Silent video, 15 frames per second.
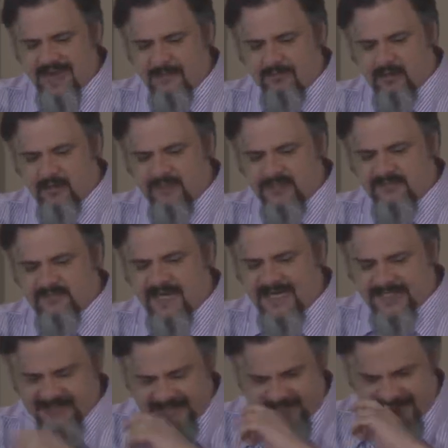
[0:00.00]
libraries for
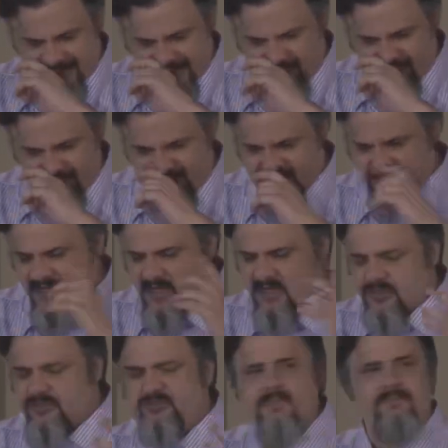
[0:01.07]
XSS defense.
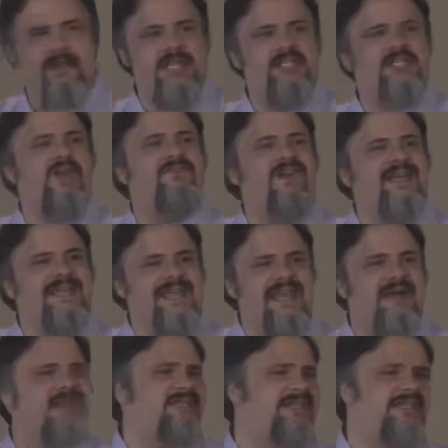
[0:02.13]
It's written by Jeff
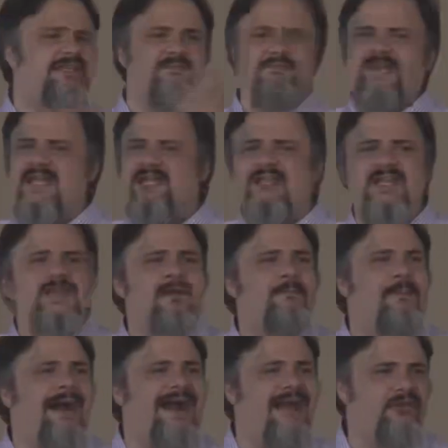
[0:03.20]
Ichnowski, a PhD
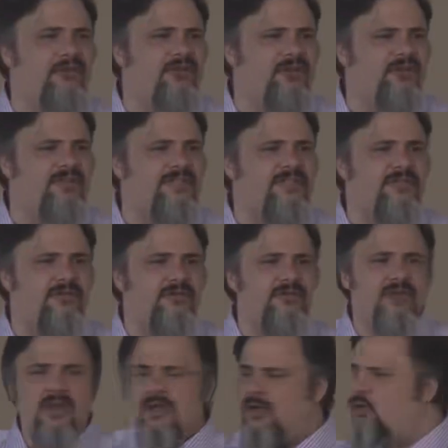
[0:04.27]
compiler theory
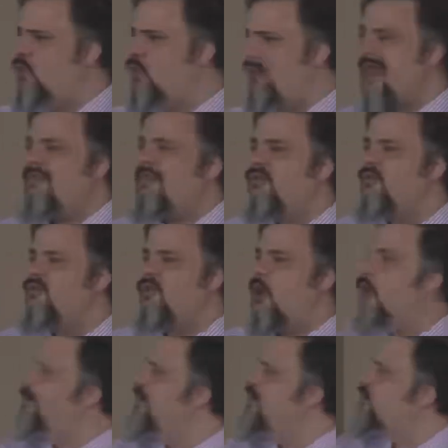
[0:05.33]
student who went through the
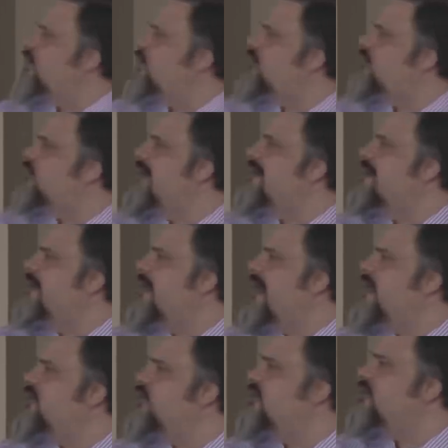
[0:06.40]
open source rendering
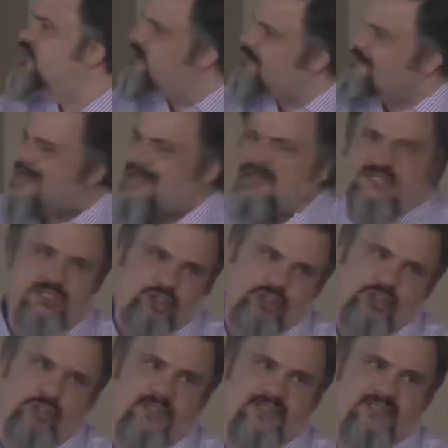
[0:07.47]
engines to make these
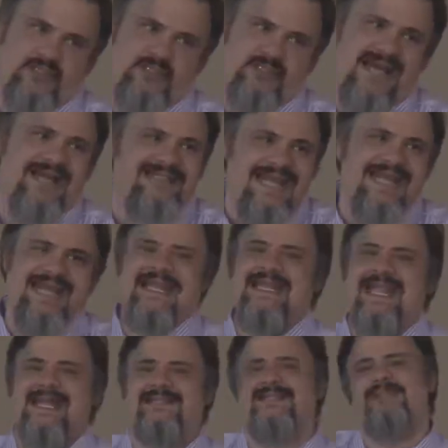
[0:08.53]
choices, not taking
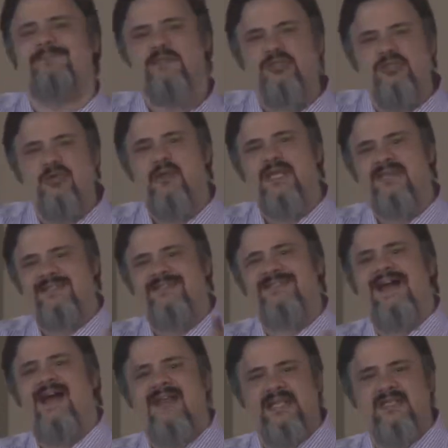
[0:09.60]
guesses, but doing the
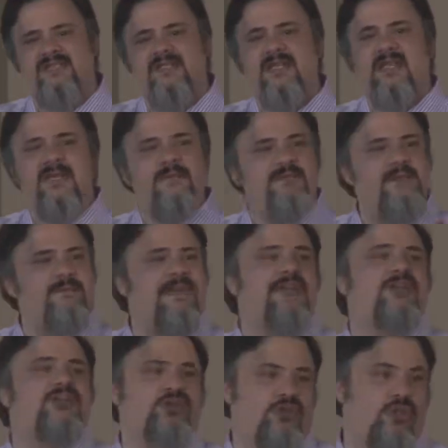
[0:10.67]
science to
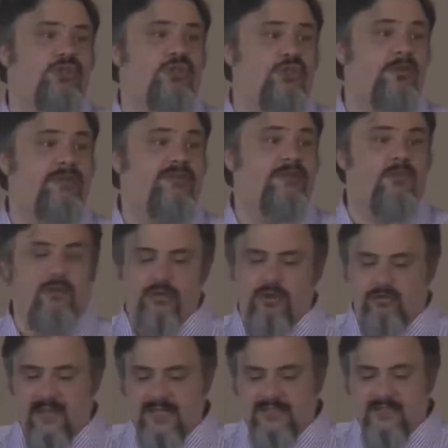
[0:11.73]
make sure those choices were
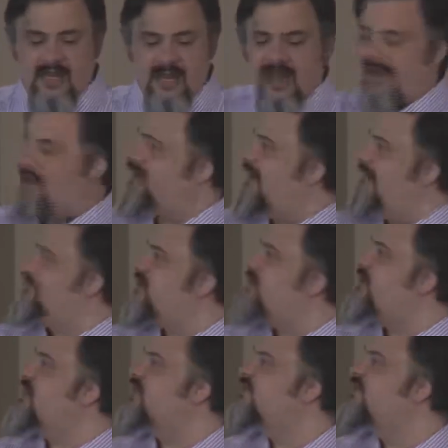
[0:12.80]
correct. I'd love to
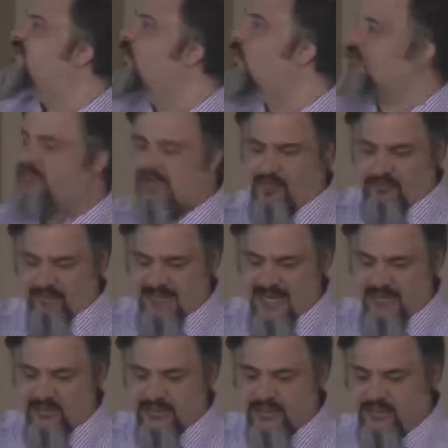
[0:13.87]
see this fork to other
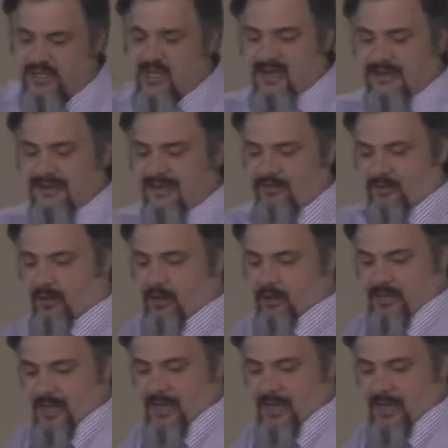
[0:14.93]
languages. Now, there are